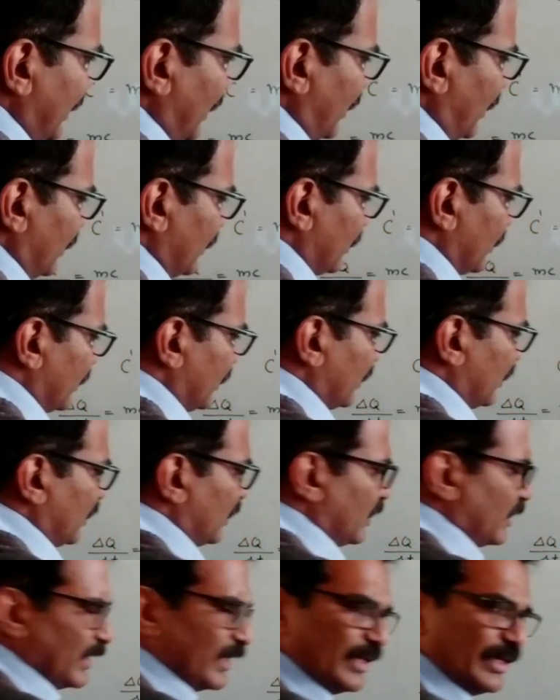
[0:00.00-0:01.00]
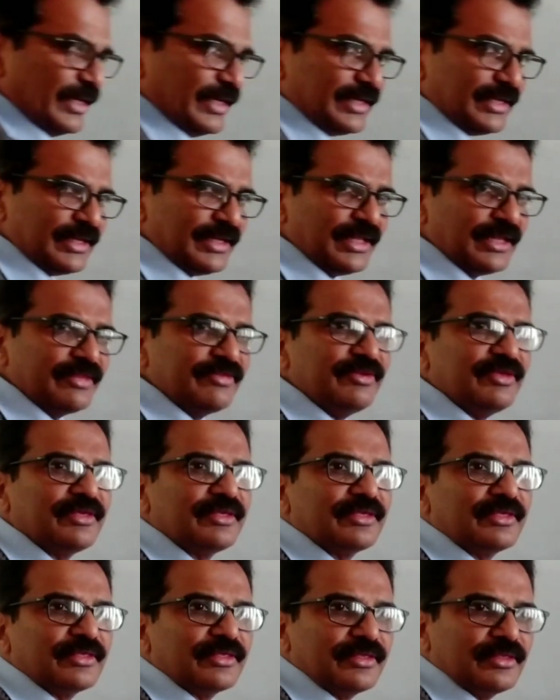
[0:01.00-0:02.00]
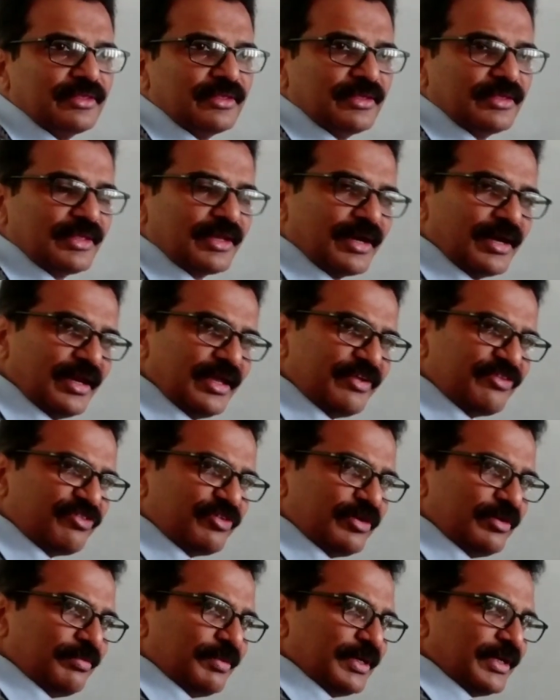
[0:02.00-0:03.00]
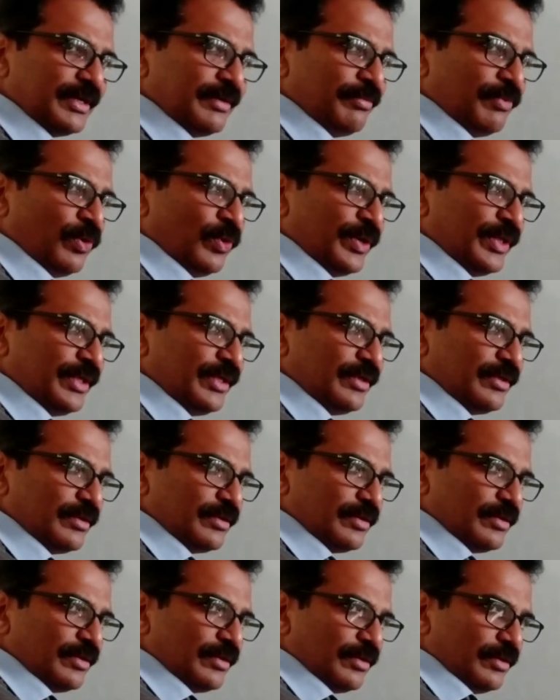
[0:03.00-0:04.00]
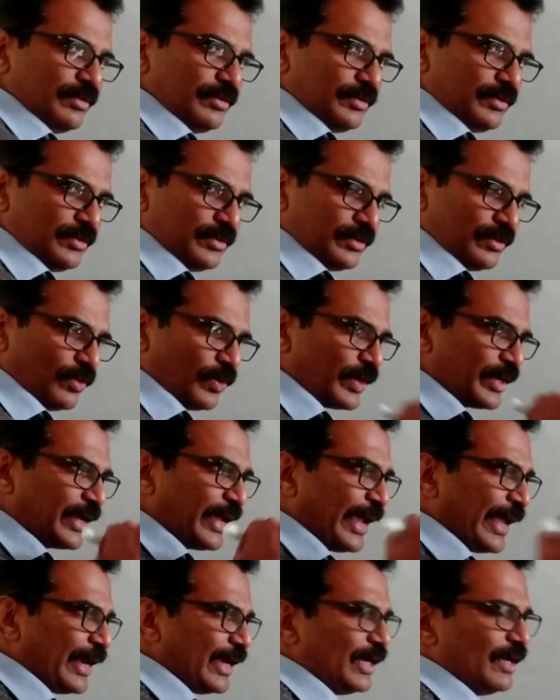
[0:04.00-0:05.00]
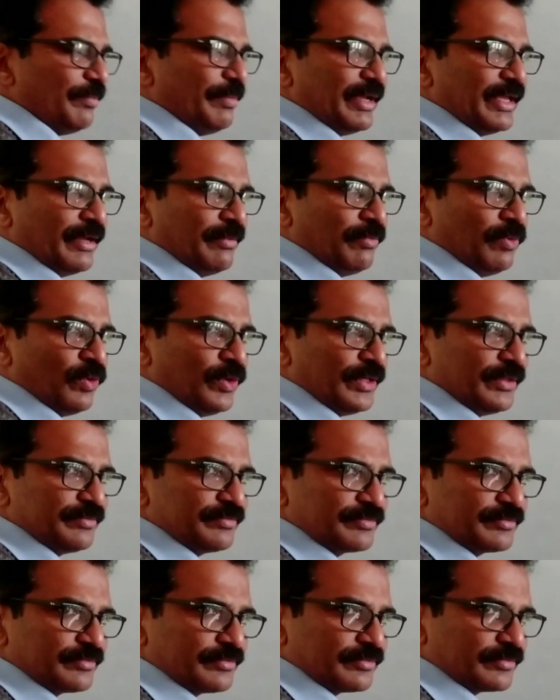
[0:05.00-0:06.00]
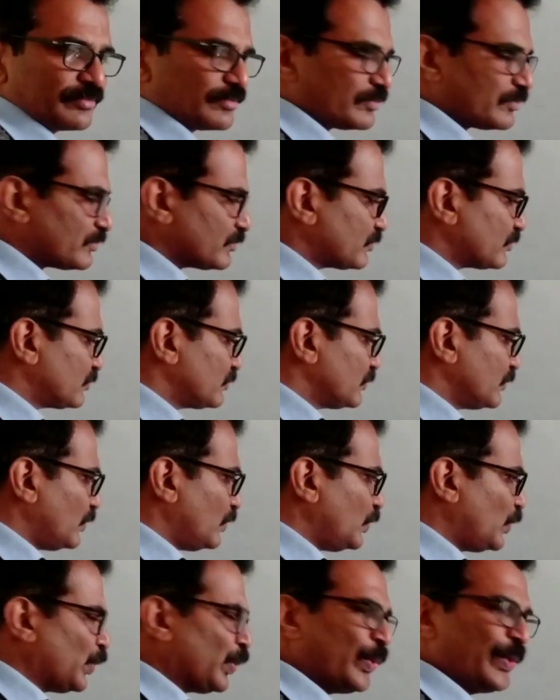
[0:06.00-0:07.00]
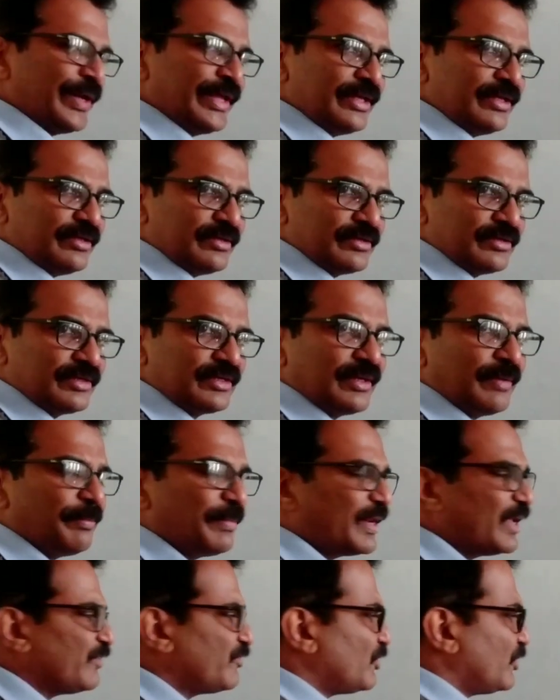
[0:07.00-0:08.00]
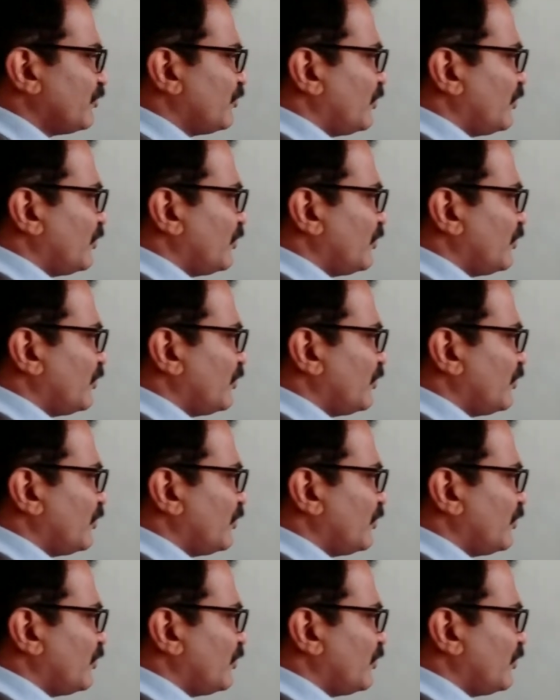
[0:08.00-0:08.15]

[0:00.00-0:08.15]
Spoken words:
the heat energy released by a body or gained by a body during temperature